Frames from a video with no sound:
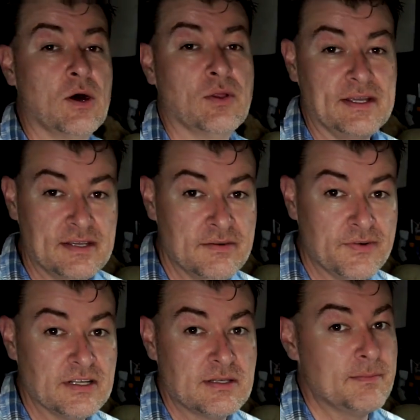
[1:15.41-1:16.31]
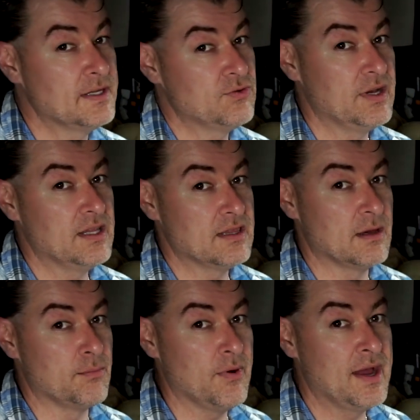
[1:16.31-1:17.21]
The only difference between
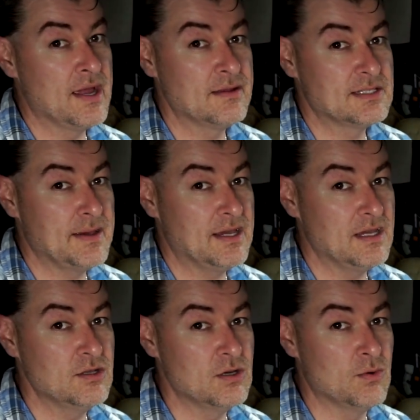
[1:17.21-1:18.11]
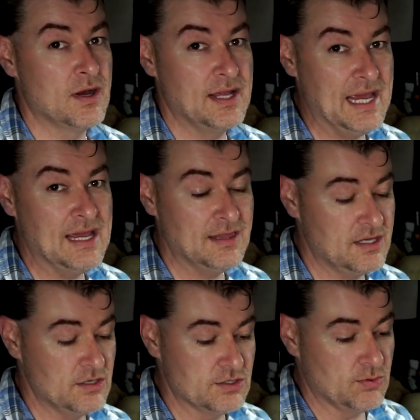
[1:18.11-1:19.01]
the brand spanking new one and
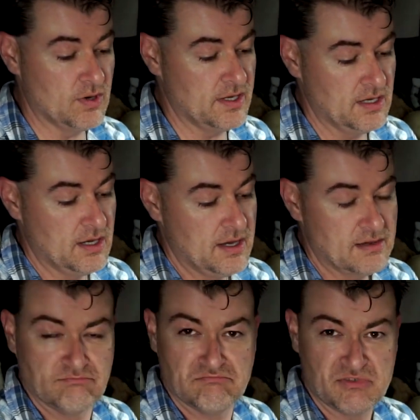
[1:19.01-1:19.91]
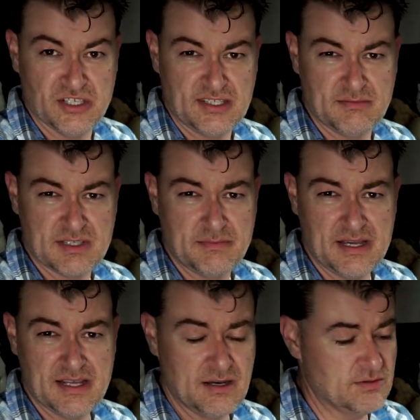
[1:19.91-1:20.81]
the used one just seems to
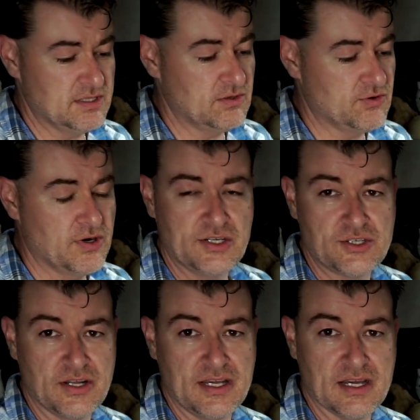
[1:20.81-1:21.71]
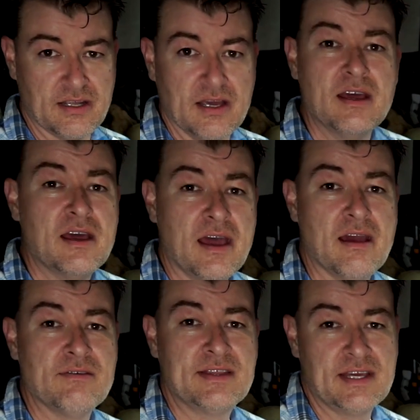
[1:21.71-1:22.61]
be that it was a little crushed on the end.
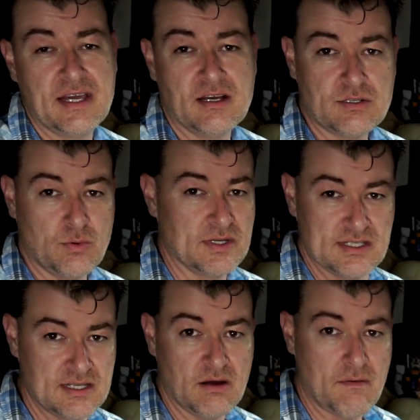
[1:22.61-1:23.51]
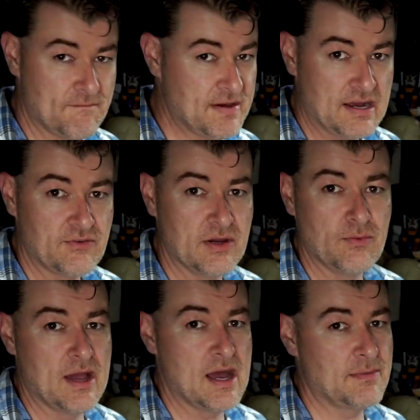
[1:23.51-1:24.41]
Everything else was still factory
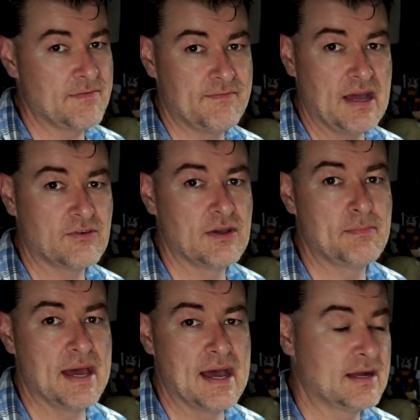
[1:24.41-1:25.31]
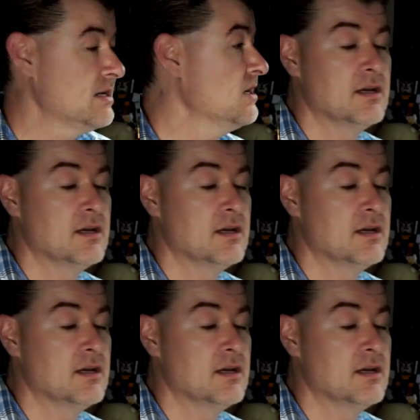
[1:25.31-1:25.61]
wrapped, factory packed.